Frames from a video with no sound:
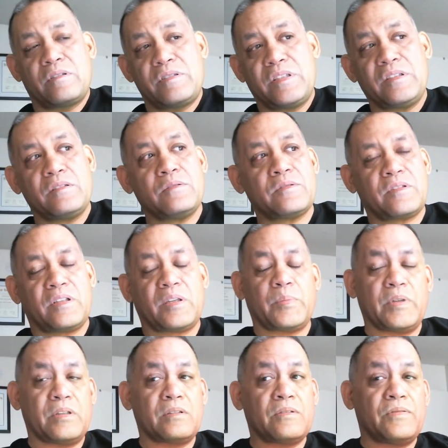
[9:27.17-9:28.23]
Jesus was talking
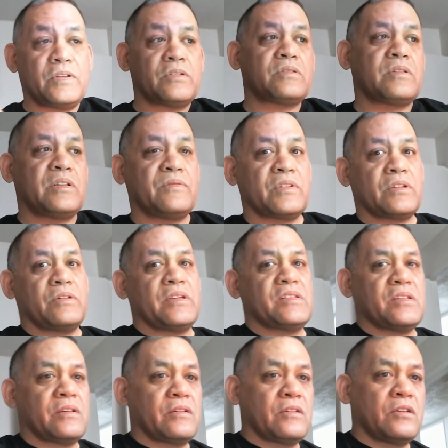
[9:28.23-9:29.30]
about in the future, even though he
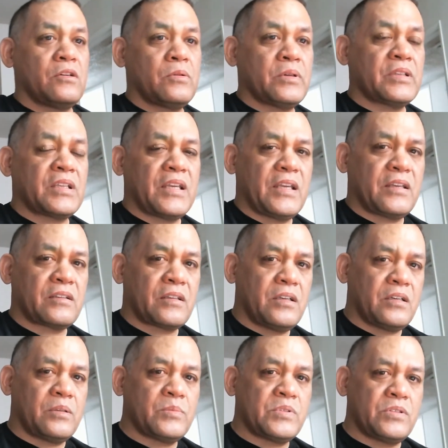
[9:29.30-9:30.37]
said, No one can
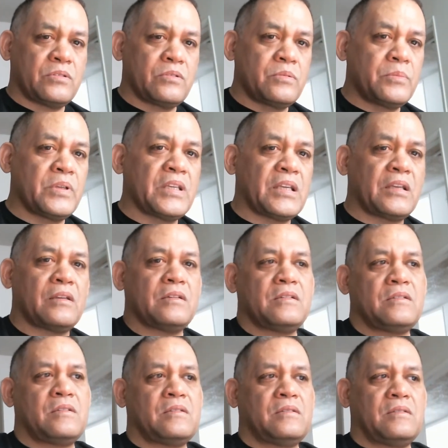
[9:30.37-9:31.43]
come to me.
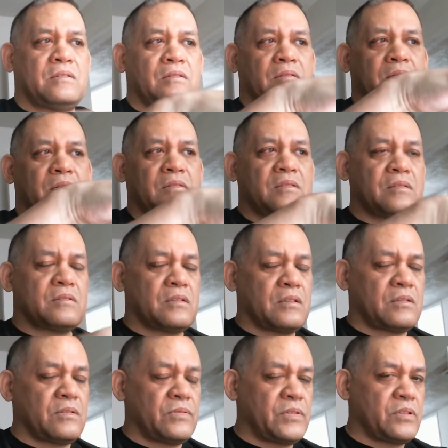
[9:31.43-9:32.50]
This is not
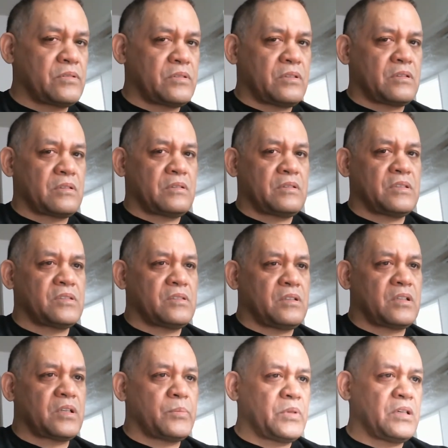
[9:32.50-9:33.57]
the future he's
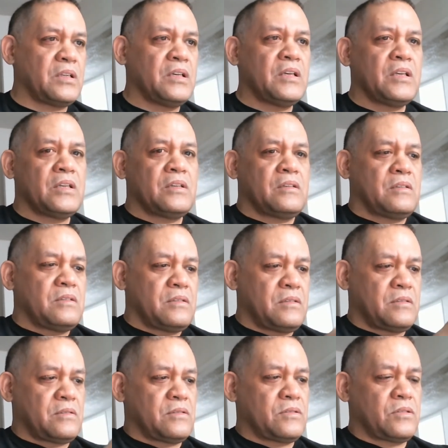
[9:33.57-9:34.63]
talking about.
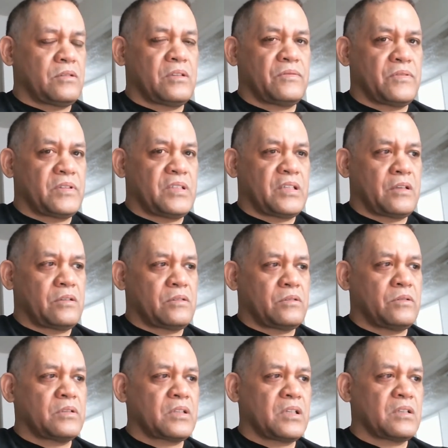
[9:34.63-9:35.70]
This is two different things. No
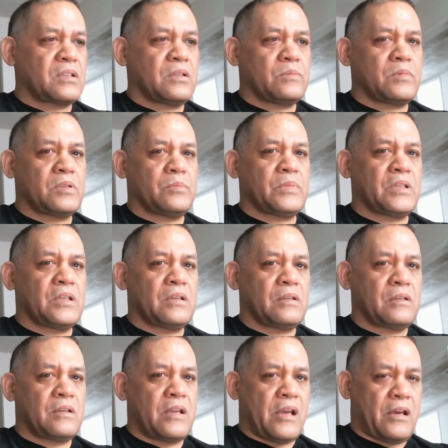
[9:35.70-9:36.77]
one can come to me
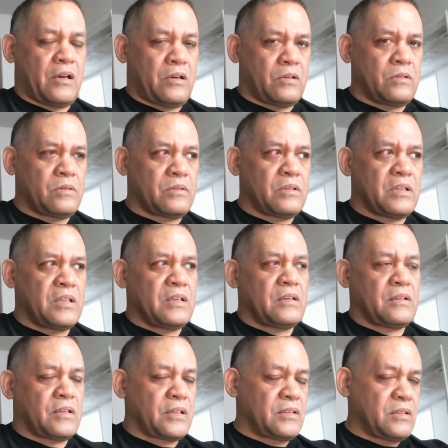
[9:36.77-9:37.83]
now,
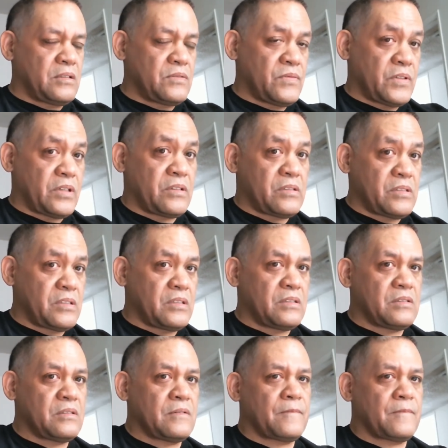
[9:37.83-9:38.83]
like these Pharisees,